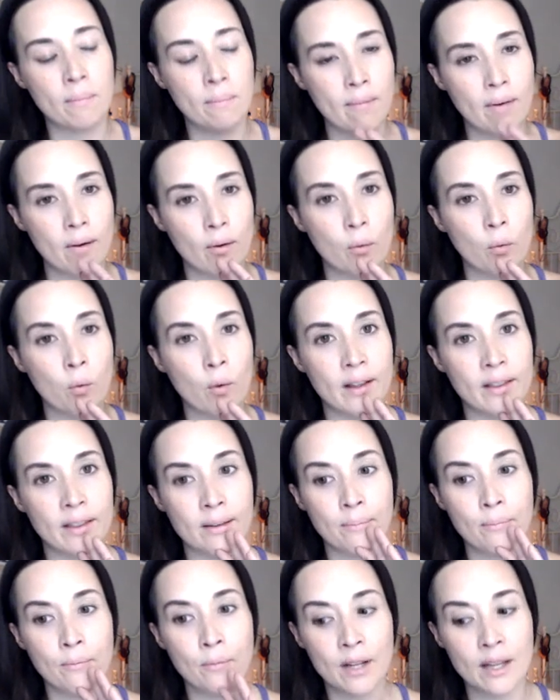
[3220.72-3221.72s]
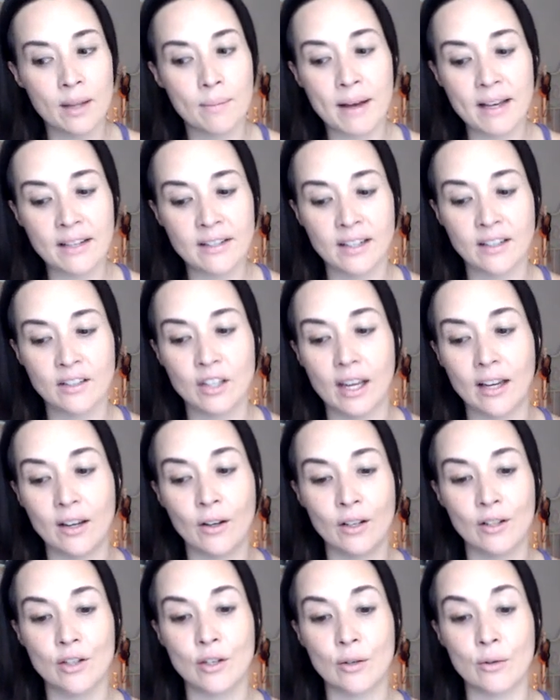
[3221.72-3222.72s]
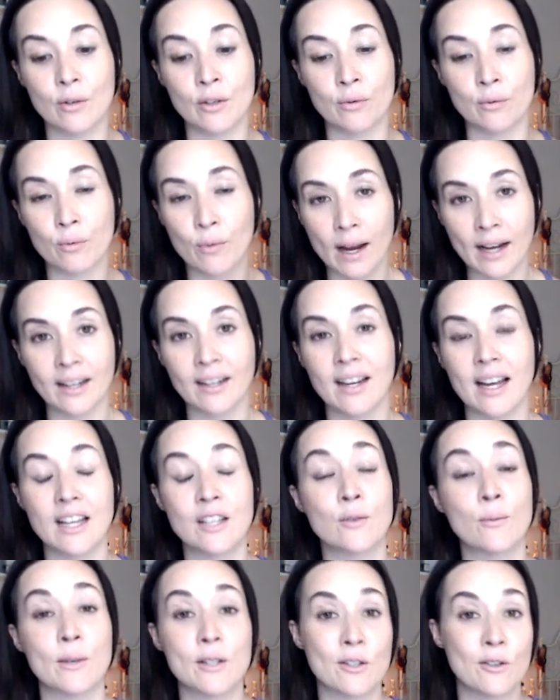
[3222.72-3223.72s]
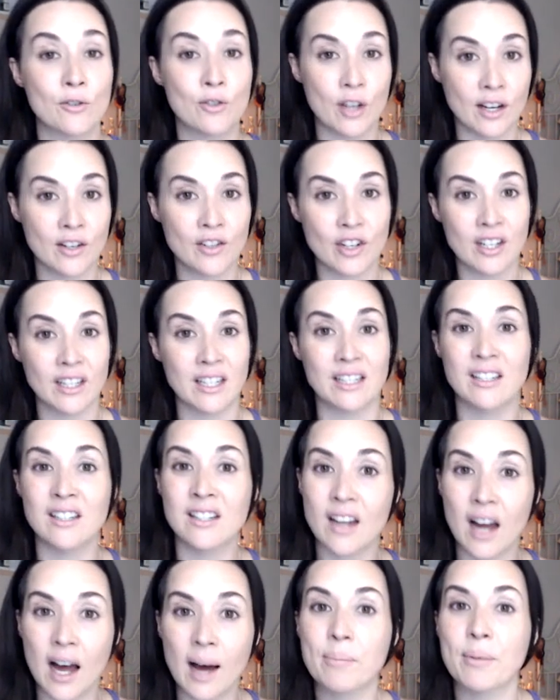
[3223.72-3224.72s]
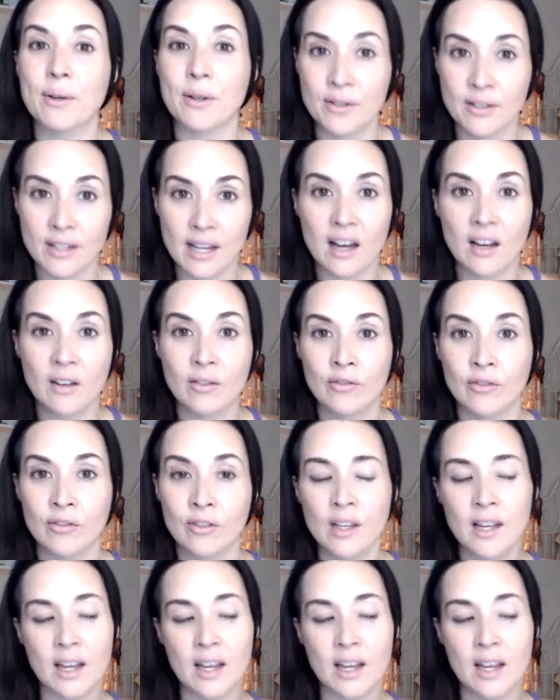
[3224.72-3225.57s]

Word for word: what the one of the best things that you can do is recognize when you're judging and stop yourself